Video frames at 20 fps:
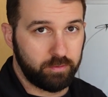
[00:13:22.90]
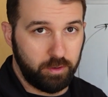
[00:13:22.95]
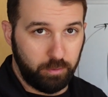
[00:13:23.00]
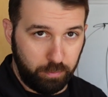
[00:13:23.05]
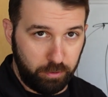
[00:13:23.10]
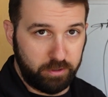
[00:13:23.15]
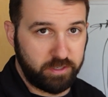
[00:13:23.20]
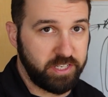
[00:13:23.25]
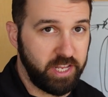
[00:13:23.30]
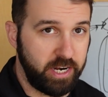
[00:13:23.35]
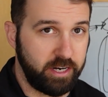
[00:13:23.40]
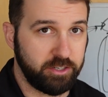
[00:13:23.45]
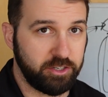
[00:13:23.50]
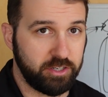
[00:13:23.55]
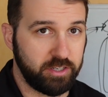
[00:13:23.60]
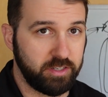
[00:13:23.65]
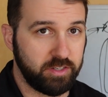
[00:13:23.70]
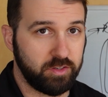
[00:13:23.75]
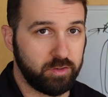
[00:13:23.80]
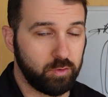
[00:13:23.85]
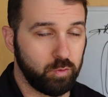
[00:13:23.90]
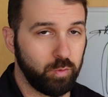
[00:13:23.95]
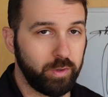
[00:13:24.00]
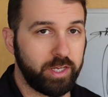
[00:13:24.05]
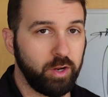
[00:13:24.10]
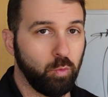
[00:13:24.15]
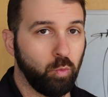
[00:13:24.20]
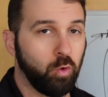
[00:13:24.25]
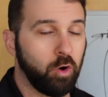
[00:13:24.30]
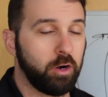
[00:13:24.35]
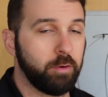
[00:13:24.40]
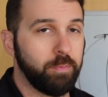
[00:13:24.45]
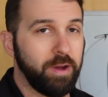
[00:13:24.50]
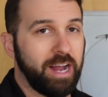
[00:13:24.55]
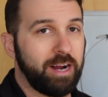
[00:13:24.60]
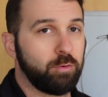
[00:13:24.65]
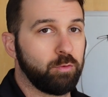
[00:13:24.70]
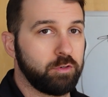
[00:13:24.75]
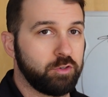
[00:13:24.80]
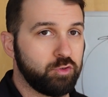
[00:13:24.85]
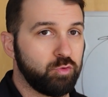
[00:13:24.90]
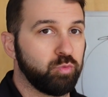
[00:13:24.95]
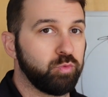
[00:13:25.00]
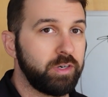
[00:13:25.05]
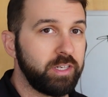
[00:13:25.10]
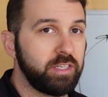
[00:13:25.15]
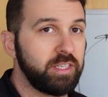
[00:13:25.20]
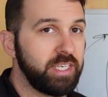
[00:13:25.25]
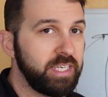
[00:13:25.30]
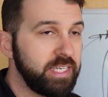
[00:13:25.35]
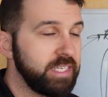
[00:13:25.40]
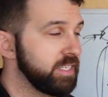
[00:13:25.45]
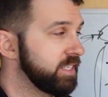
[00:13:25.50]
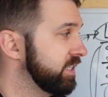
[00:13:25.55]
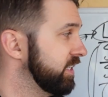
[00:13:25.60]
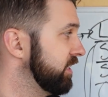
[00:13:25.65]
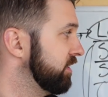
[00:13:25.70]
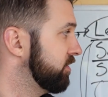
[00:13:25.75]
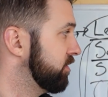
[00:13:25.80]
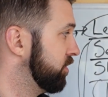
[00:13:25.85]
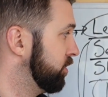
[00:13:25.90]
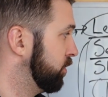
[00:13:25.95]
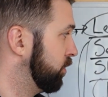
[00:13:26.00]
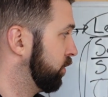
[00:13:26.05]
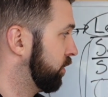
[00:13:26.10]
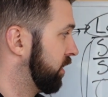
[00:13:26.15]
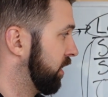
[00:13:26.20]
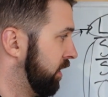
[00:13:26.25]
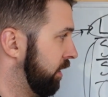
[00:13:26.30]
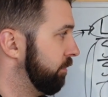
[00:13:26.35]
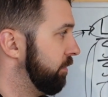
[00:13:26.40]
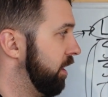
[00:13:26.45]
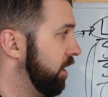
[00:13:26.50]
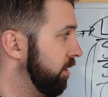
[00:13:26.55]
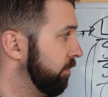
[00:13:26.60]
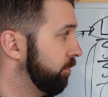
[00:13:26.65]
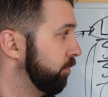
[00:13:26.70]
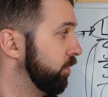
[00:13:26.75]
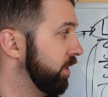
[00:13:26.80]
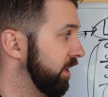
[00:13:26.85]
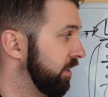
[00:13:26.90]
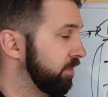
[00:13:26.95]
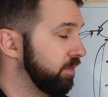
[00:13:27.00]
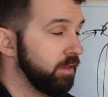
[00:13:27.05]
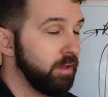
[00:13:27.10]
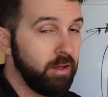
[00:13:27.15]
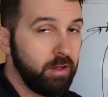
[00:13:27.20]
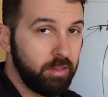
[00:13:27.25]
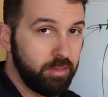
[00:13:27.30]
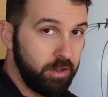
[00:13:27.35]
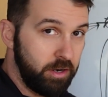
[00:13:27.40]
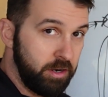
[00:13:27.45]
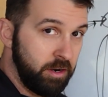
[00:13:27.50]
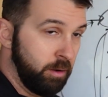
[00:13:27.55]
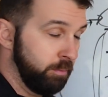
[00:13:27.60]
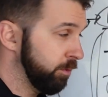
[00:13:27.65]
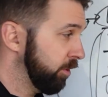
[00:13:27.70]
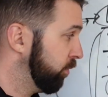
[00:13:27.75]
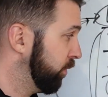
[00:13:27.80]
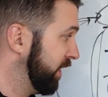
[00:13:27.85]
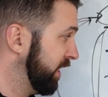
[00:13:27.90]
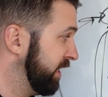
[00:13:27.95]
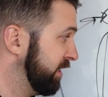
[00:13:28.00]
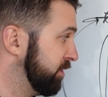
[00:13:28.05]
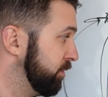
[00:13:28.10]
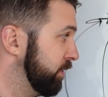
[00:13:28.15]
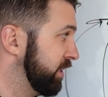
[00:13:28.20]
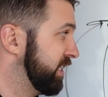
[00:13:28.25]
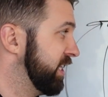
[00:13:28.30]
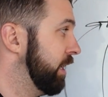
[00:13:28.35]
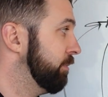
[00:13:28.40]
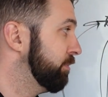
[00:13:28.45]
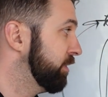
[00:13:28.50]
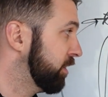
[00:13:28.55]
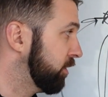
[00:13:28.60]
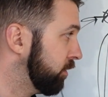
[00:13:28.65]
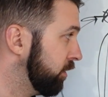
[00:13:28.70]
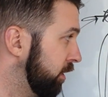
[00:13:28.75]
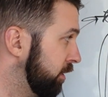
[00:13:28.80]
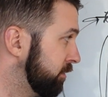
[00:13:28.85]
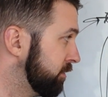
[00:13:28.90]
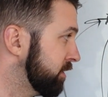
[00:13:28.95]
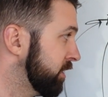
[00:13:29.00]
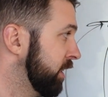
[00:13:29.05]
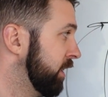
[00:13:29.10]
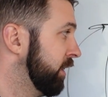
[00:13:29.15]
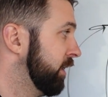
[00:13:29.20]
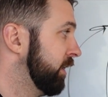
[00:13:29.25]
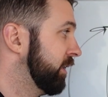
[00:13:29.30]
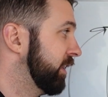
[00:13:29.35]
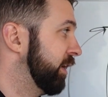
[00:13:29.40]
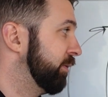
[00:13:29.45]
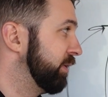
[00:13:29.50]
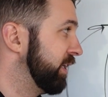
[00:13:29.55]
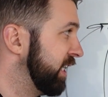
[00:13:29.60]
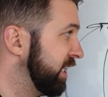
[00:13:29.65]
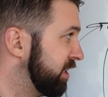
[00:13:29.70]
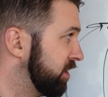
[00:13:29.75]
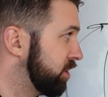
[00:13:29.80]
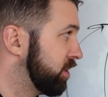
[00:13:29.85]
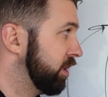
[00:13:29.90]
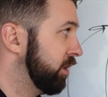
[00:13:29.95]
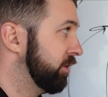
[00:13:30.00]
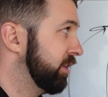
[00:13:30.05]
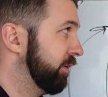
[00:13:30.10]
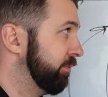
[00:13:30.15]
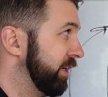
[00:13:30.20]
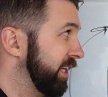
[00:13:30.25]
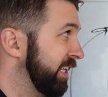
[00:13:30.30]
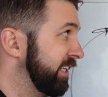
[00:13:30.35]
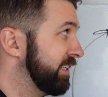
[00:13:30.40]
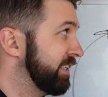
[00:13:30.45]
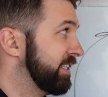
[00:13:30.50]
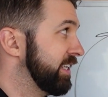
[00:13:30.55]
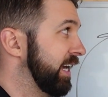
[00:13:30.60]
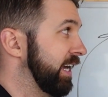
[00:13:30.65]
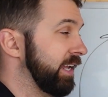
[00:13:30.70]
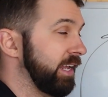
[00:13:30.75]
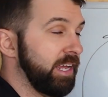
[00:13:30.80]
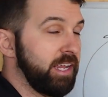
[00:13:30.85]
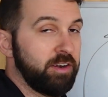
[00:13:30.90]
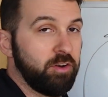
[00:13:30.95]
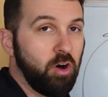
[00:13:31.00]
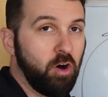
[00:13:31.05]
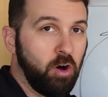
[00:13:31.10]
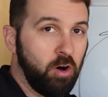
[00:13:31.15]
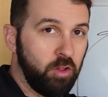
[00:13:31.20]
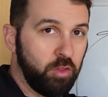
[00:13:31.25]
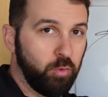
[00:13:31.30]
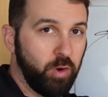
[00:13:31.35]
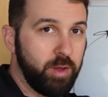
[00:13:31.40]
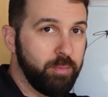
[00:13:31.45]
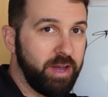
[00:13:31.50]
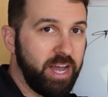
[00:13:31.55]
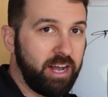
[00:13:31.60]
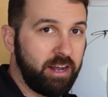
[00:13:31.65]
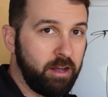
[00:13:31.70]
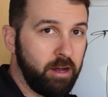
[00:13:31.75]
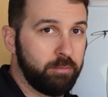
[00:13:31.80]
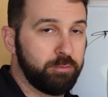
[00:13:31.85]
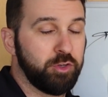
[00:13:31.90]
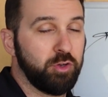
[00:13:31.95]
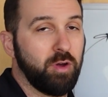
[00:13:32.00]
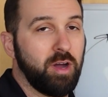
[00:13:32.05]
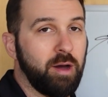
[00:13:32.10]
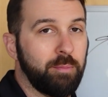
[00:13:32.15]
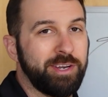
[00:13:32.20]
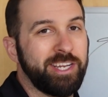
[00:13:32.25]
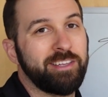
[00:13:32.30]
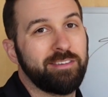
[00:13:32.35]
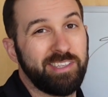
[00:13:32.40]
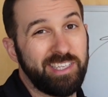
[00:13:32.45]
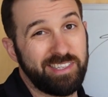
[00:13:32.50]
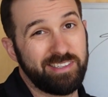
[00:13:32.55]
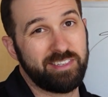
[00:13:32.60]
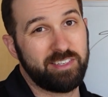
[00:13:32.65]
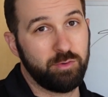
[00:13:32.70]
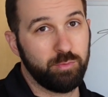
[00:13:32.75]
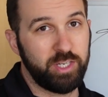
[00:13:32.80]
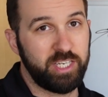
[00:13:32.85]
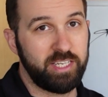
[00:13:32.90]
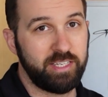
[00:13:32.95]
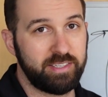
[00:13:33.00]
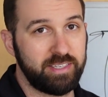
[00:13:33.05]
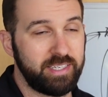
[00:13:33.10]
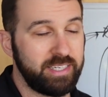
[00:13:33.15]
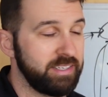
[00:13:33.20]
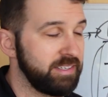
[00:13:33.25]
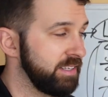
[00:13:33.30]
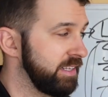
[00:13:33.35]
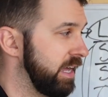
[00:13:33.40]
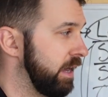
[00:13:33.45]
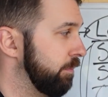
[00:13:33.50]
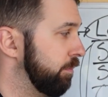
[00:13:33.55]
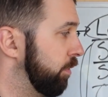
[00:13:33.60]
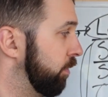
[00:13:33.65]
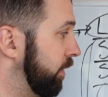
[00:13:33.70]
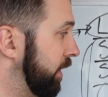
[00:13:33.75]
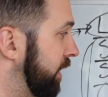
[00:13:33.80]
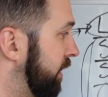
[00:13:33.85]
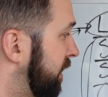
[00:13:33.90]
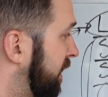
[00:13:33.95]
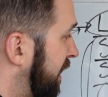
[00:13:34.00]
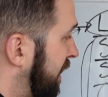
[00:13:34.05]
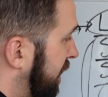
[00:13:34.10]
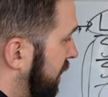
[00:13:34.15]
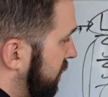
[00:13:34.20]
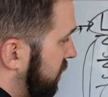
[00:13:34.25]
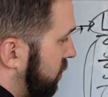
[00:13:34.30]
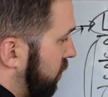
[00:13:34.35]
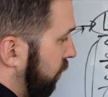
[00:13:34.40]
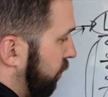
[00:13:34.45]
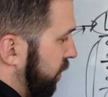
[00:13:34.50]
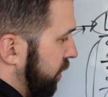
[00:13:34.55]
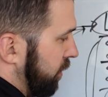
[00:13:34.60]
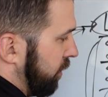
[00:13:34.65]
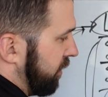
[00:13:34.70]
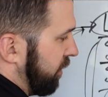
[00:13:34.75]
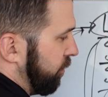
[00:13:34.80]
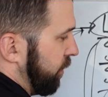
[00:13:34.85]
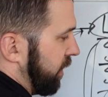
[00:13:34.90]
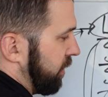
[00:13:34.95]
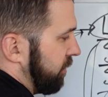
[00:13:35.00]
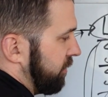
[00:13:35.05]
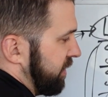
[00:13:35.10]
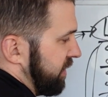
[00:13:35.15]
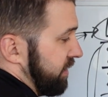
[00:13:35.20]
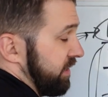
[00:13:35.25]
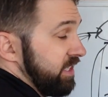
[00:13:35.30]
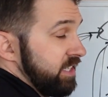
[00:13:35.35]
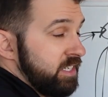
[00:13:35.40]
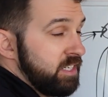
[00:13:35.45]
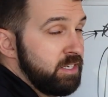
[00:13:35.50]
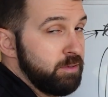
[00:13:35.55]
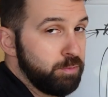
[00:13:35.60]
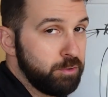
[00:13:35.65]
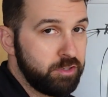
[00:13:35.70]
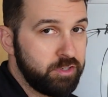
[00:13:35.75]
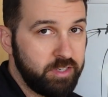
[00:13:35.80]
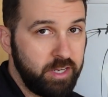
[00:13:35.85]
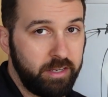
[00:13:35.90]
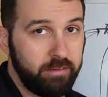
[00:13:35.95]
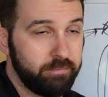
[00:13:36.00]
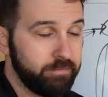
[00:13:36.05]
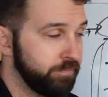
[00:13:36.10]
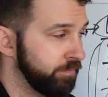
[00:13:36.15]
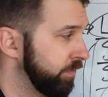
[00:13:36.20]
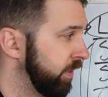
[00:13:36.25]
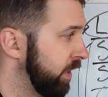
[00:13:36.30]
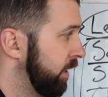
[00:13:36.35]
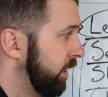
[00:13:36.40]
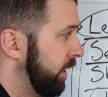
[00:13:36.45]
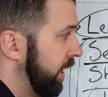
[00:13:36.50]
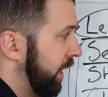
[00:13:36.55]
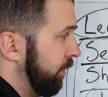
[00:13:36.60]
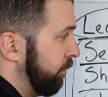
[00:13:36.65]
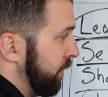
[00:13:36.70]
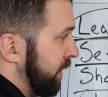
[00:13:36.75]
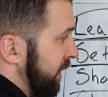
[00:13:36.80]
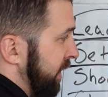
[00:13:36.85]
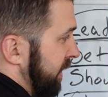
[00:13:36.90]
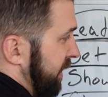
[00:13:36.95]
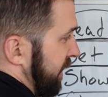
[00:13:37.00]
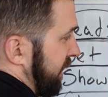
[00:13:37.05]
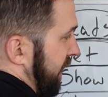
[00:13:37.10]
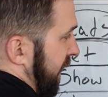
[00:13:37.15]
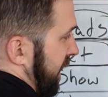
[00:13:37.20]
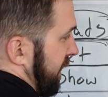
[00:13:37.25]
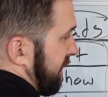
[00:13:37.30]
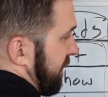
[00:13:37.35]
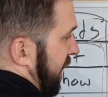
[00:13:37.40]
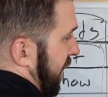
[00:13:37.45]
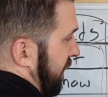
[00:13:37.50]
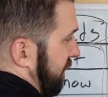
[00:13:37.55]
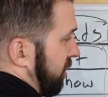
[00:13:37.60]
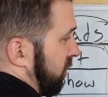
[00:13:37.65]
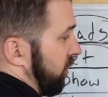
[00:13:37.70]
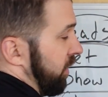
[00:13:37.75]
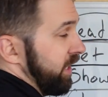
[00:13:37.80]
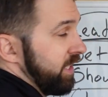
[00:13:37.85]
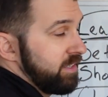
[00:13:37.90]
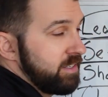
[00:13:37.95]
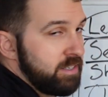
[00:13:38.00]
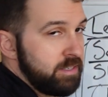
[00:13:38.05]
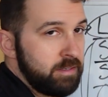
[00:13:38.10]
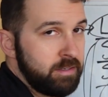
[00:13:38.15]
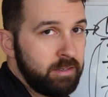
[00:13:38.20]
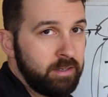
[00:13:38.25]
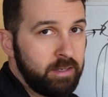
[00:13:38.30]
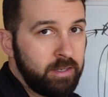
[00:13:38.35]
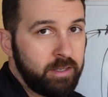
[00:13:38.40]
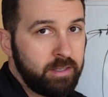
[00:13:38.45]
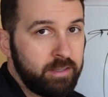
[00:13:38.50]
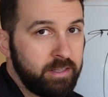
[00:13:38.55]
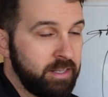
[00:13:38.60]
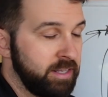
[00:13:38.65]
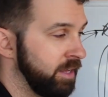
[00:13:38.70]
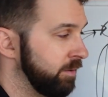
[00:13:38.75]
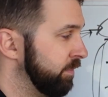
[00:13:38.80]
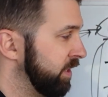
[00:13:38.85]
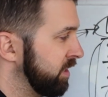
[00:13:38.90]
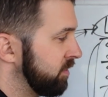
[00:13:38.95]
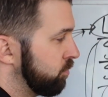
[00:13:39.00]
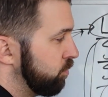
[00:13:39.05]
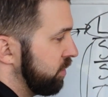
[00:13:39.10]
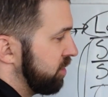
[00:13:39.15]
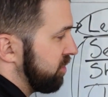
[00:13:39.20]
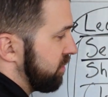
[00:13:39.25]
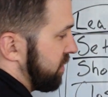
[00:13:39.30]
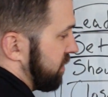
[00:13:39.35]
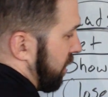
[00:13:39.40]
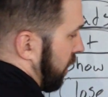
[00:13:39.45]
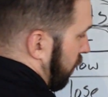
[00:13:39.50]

the percentages, we can work backwards really easy to come up with the number we need to attempt to close, that we need to show, that we need to set, and all the way back up to how many leads do we need to get to that point. So if we know that we close at 60% and we need to gain 10 clients, then that means we just